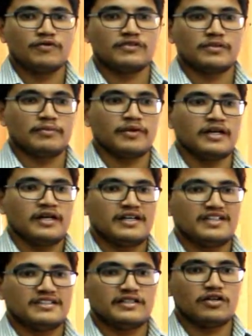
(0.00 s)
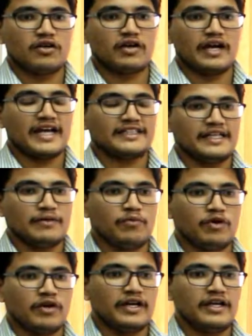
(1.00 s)
of some rigid or casting
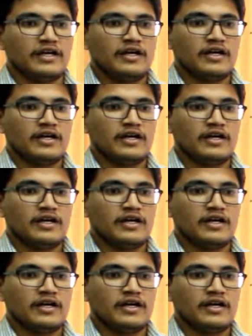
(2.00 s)
body.